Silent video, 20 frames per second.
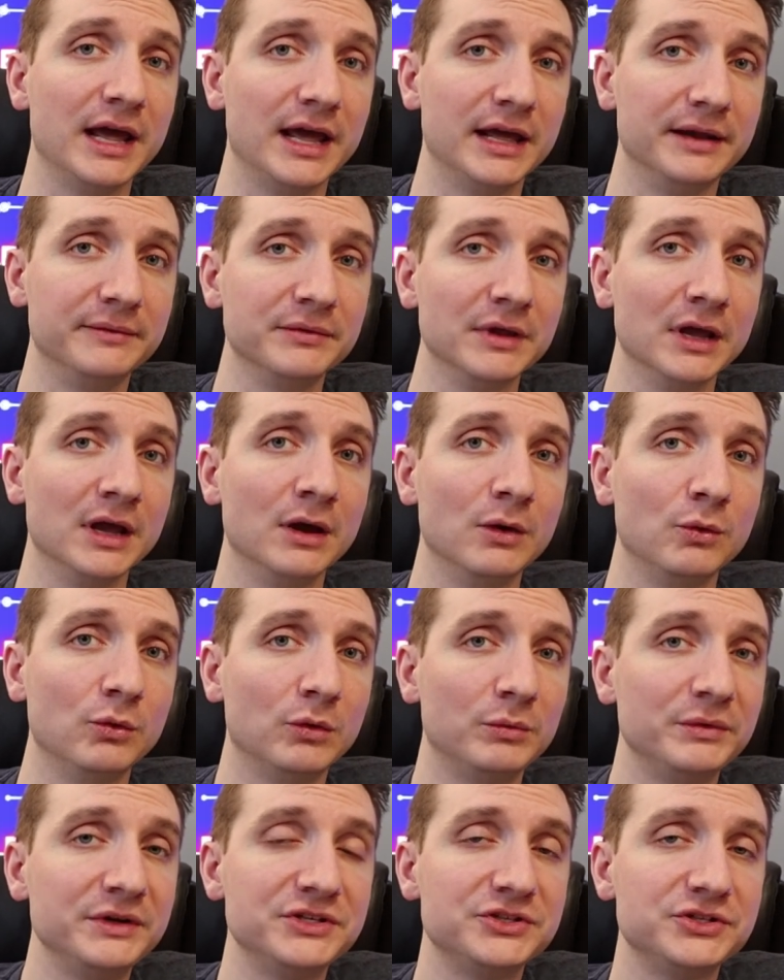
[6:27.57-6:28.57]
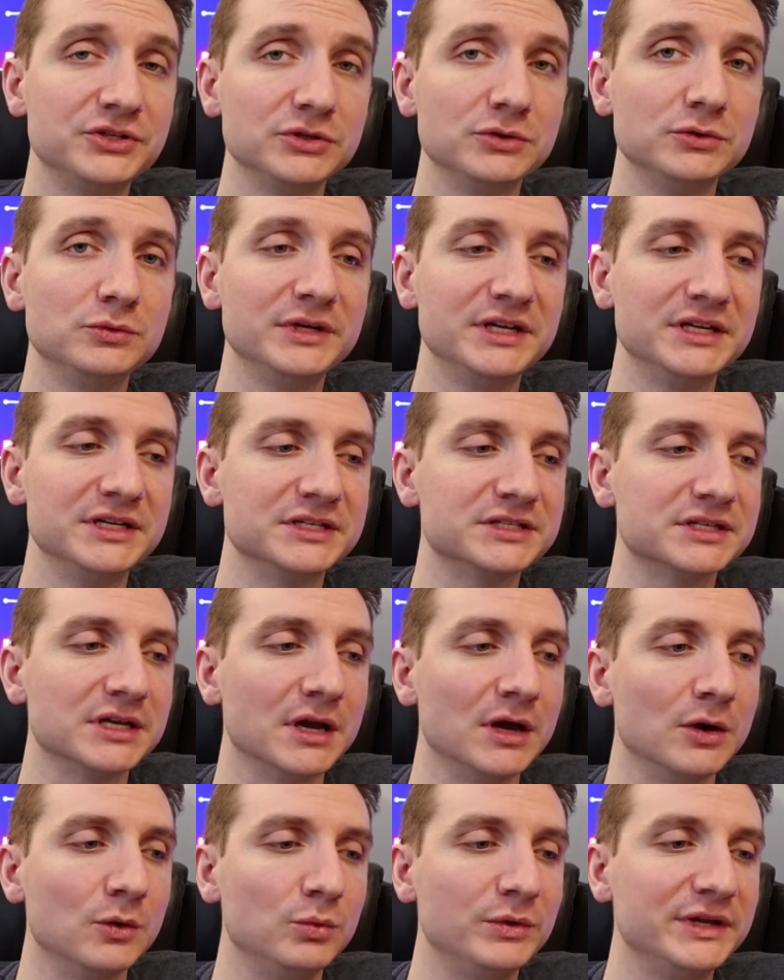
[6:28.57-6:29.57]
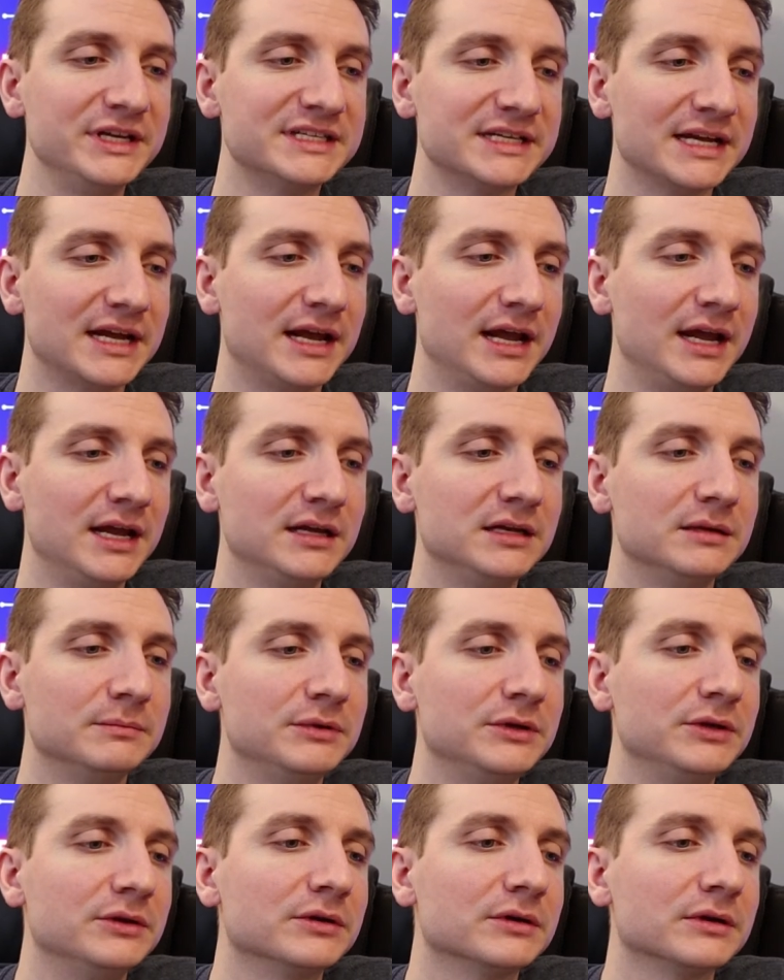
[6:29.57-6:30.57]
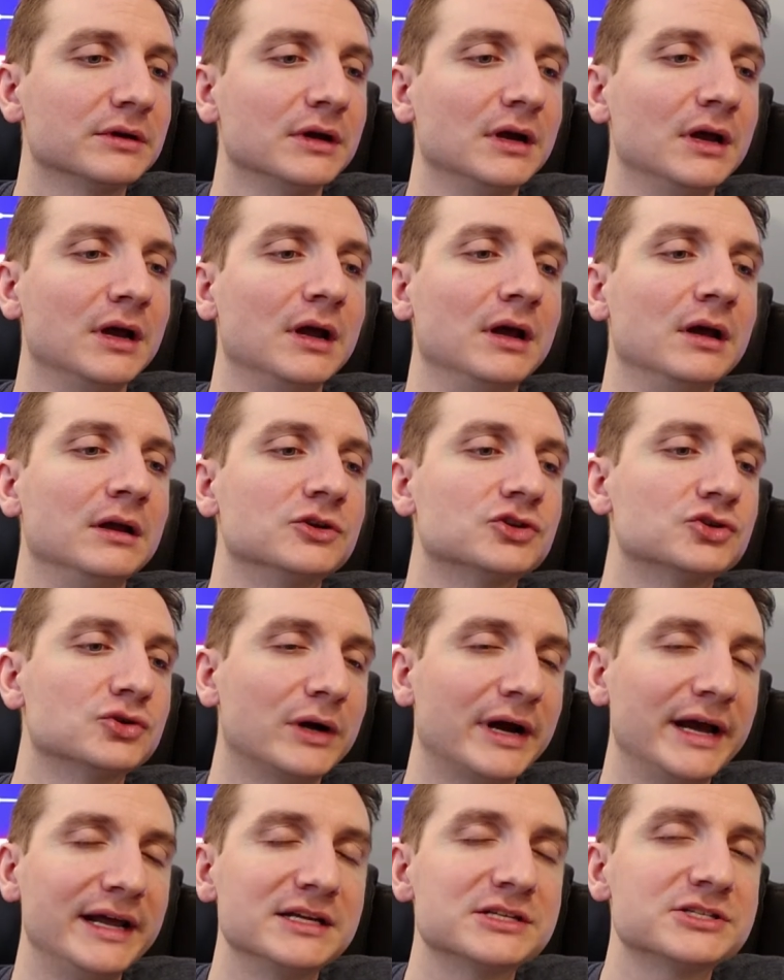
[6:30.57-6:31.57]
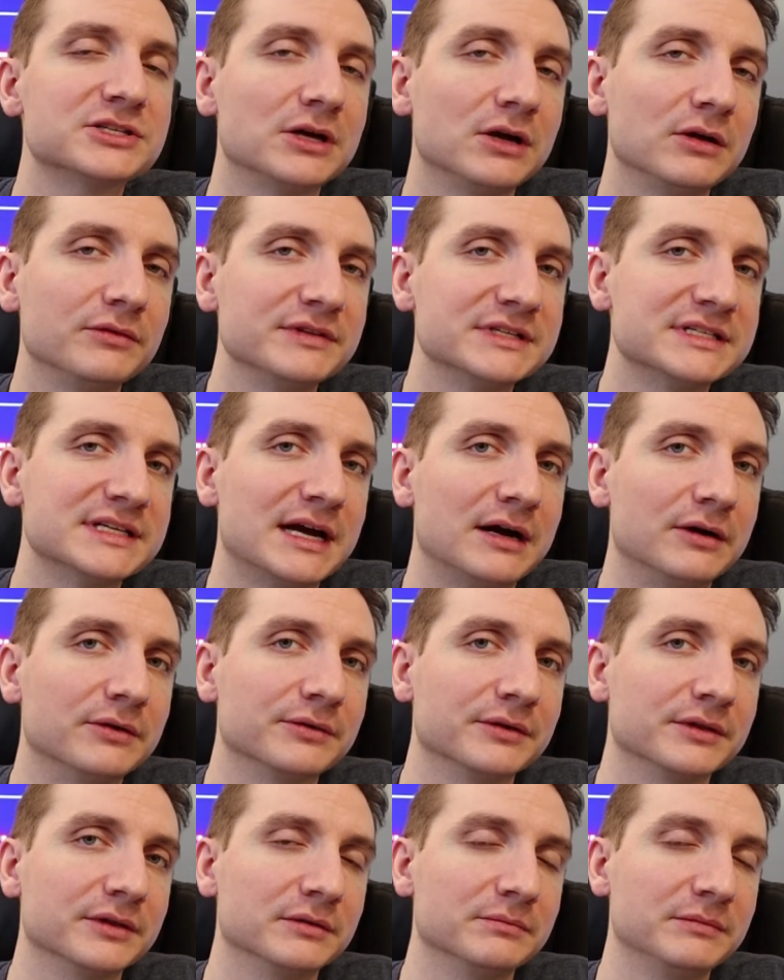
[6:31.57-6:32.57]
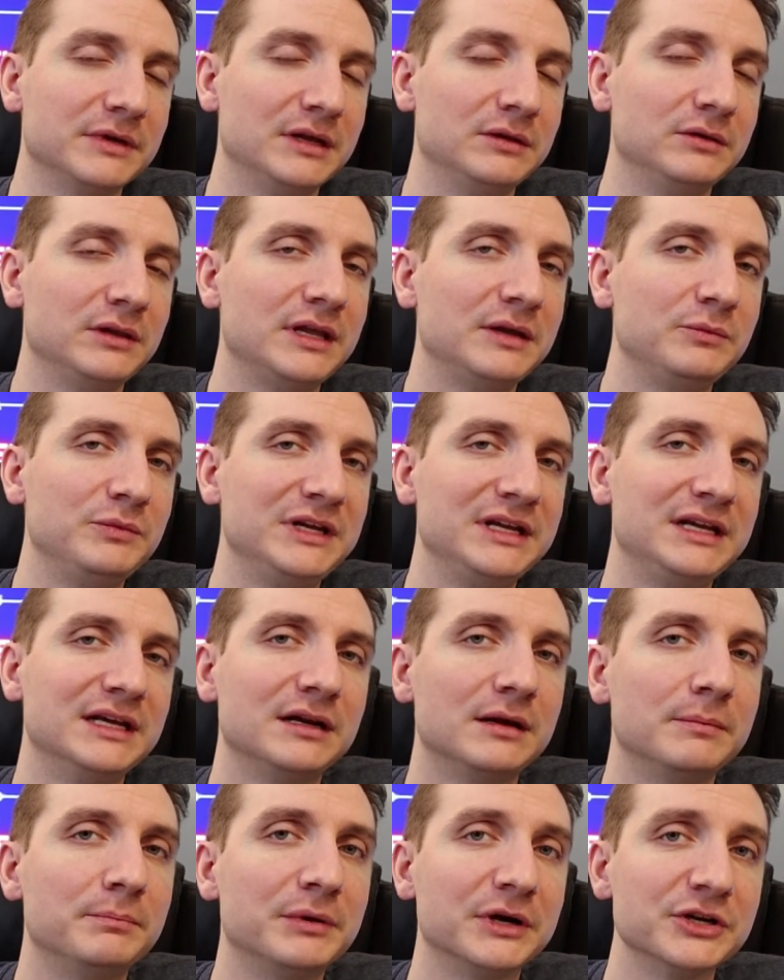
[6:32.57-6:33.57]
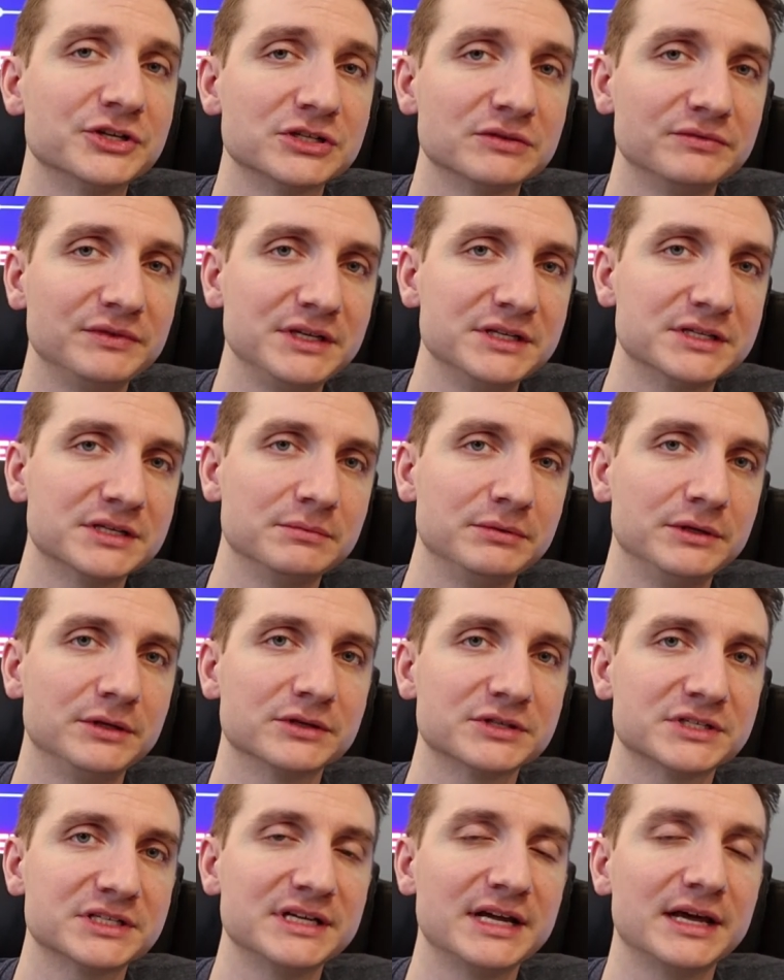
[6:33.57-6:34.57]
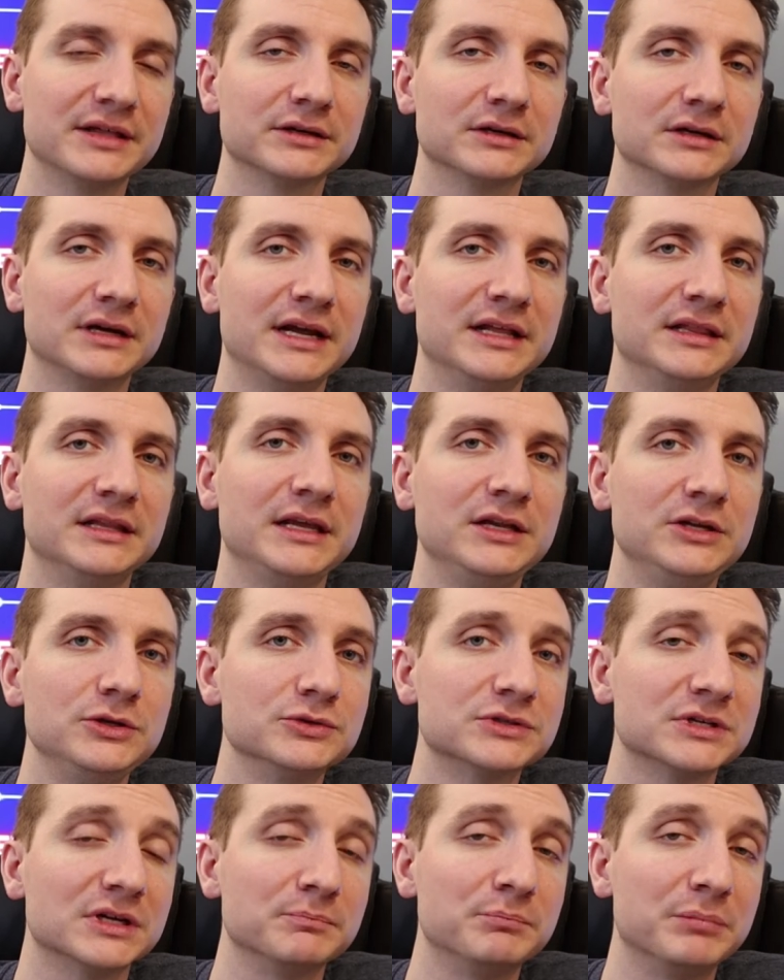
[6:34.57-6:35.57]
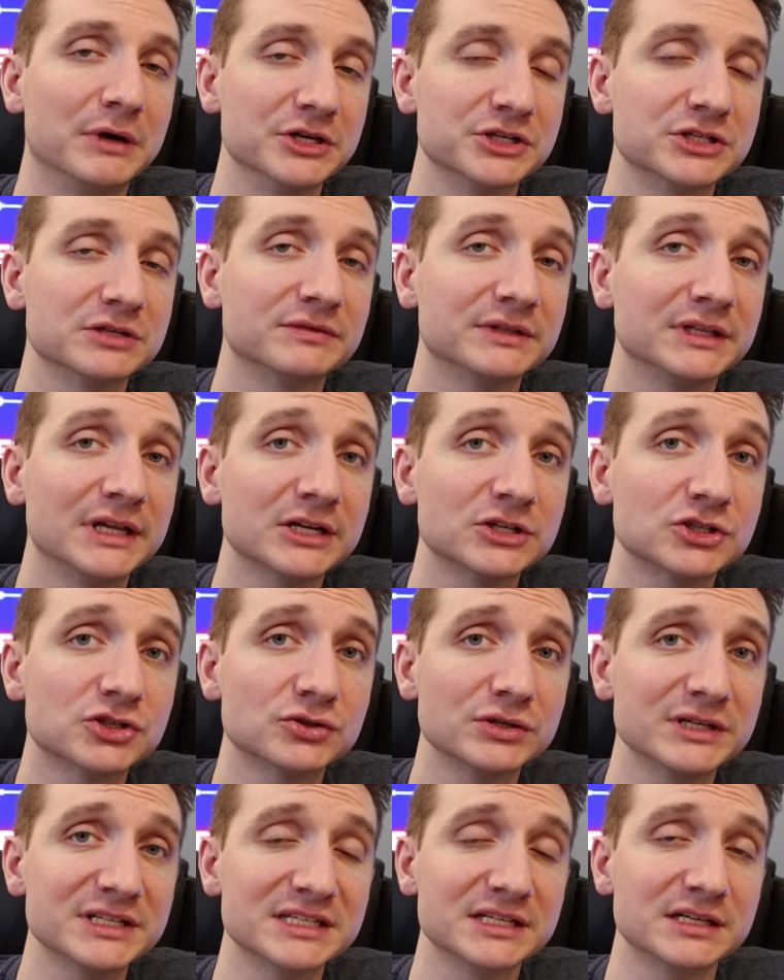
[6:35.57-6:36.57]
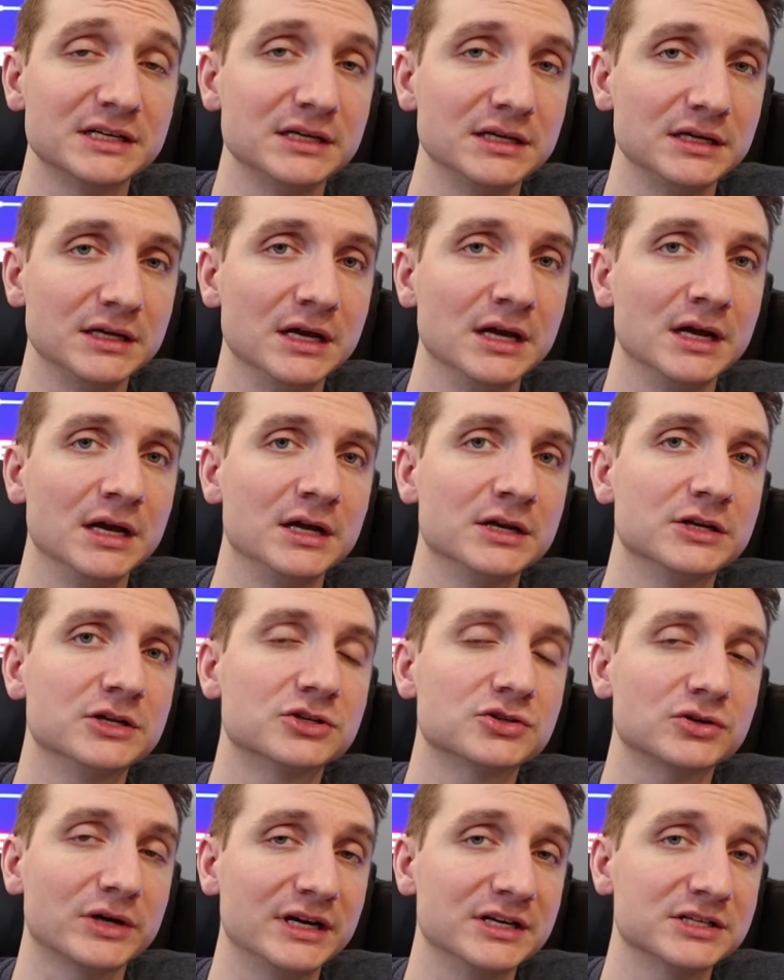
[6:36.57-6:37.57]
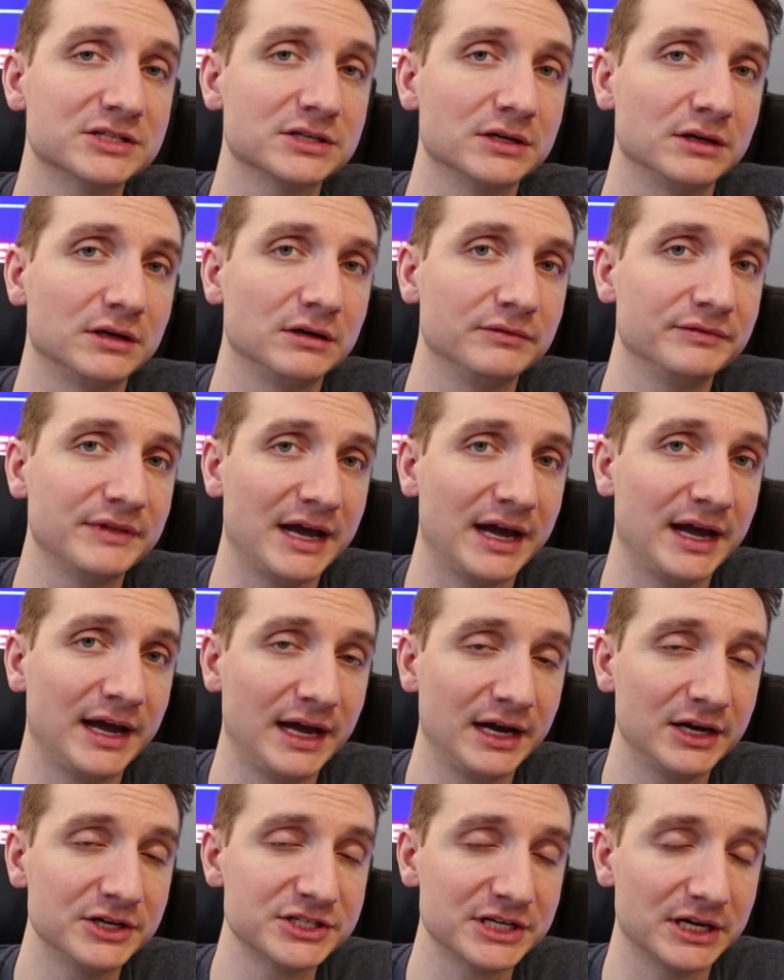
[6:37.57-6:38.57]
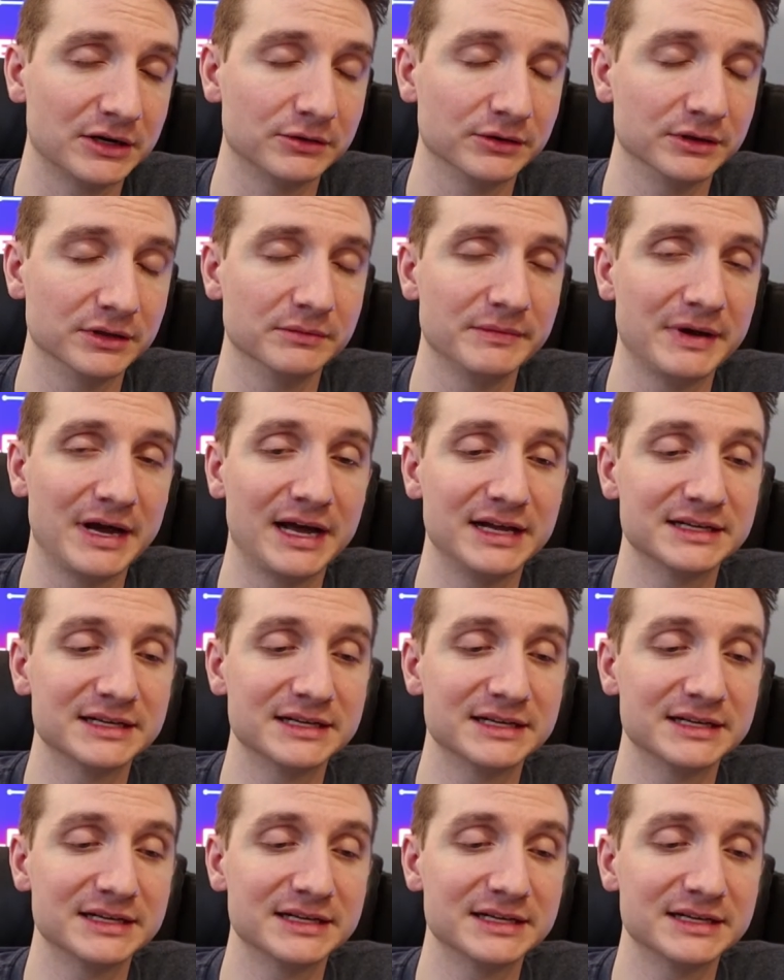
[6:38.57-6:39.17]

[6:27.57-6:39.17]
And what we do is we say, hey, computer, try to solve this algorithm. And we get a bunch of these computers together and they use a bunch of electricity to try to solve that hash algorithm.